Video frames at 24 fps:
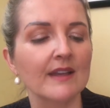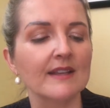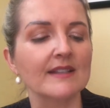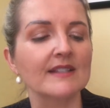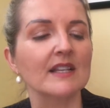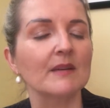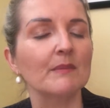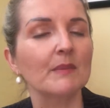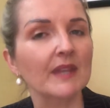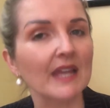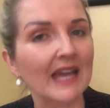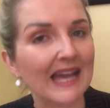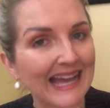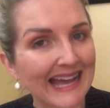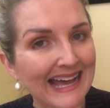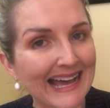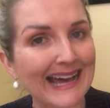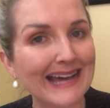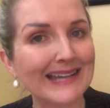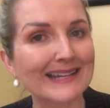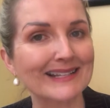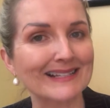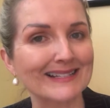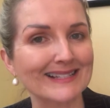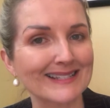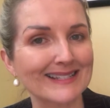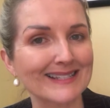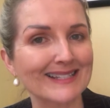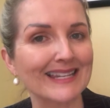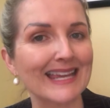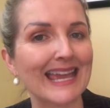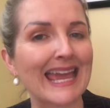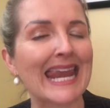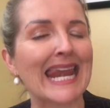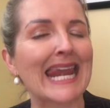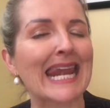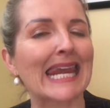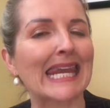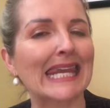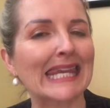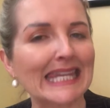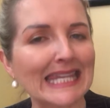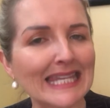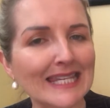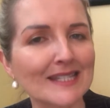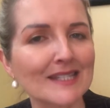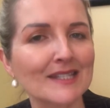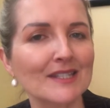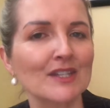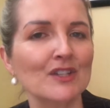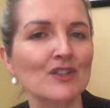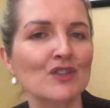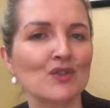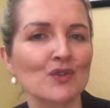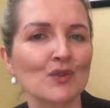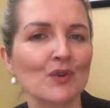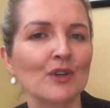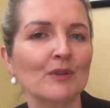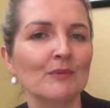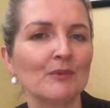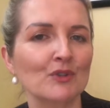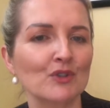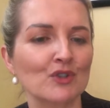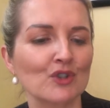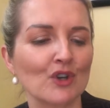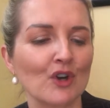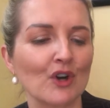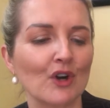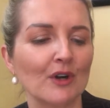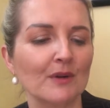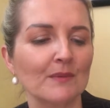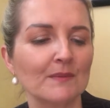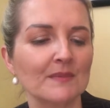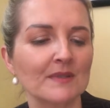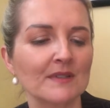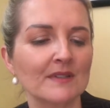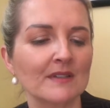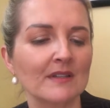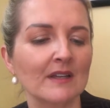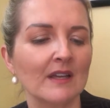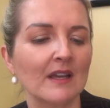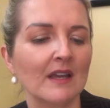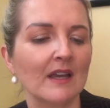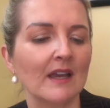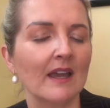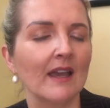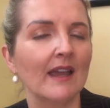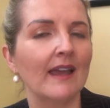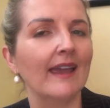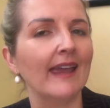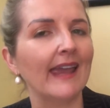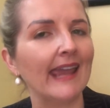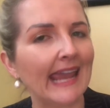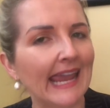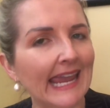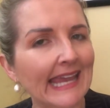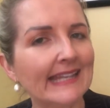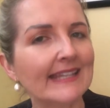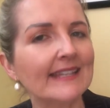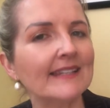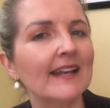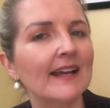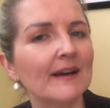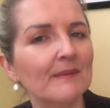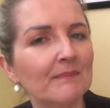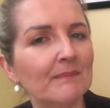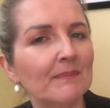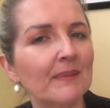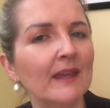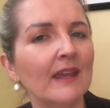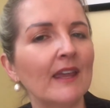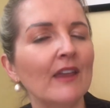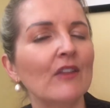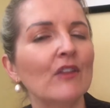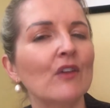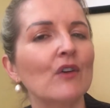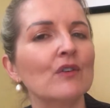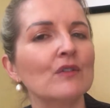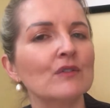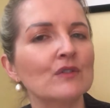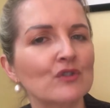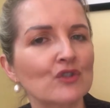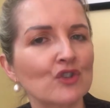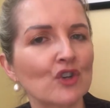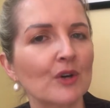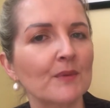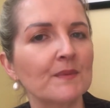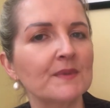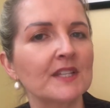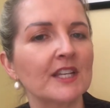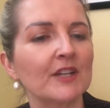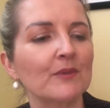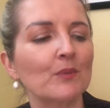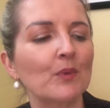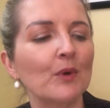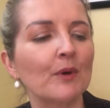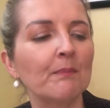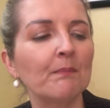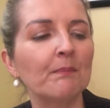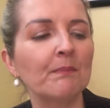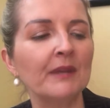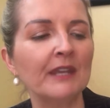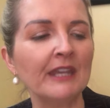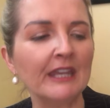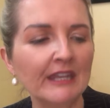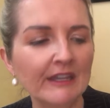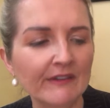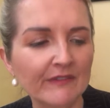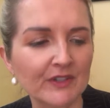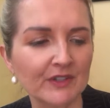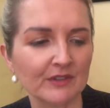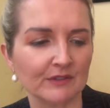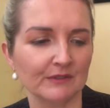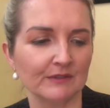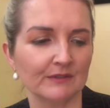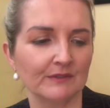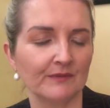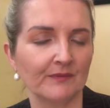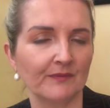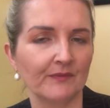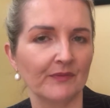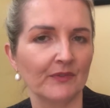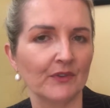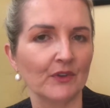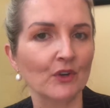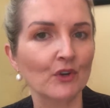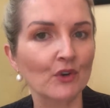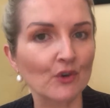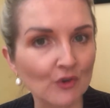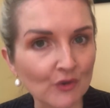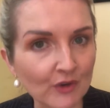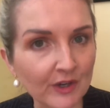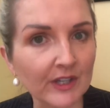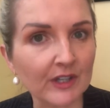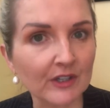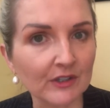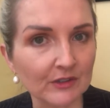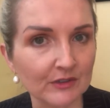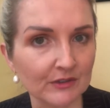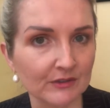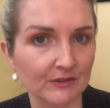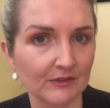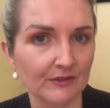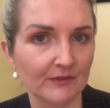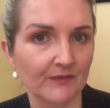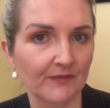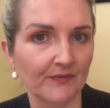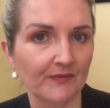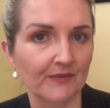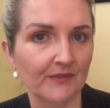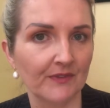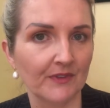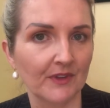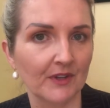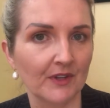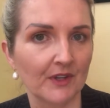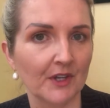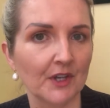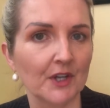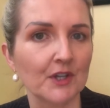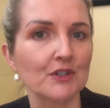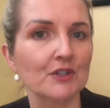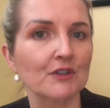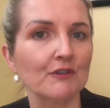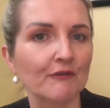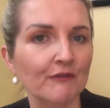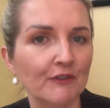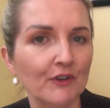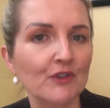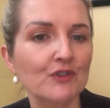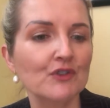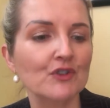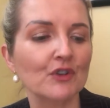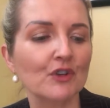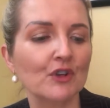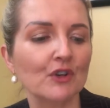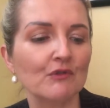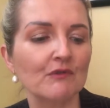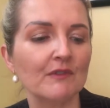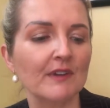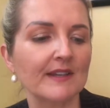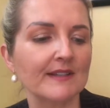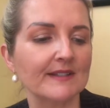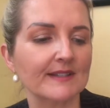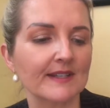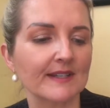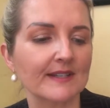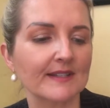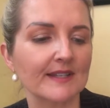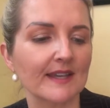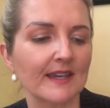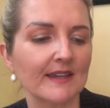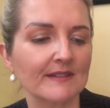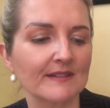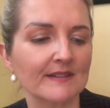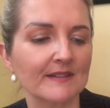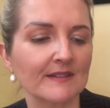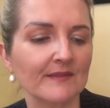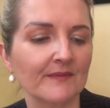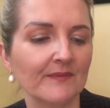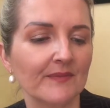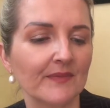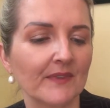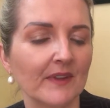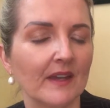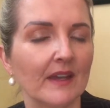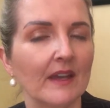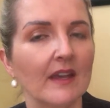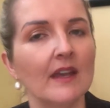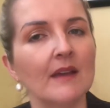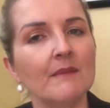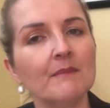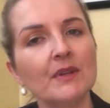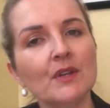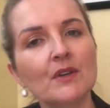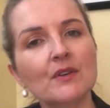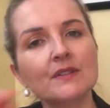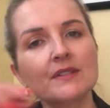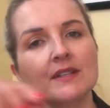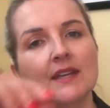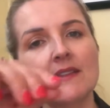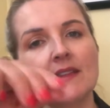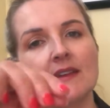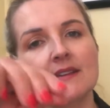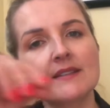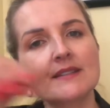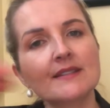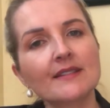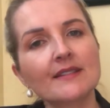some of the hardest and least enjoyable jobs ended up being those jobs that were pivotal, critical to future career success. Because they're their